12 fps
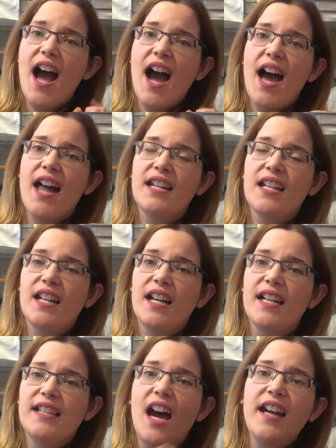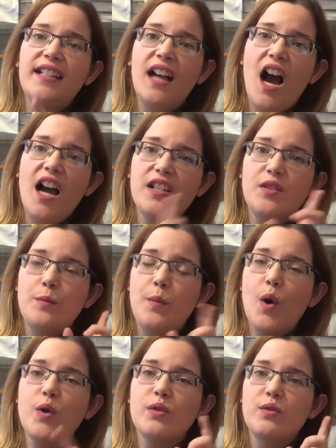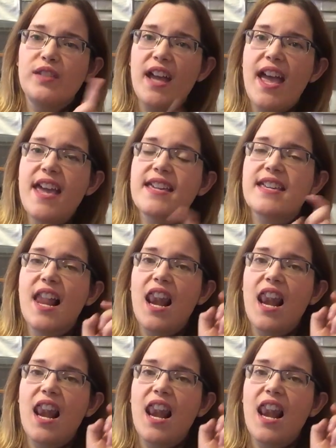and that guy is supposed to take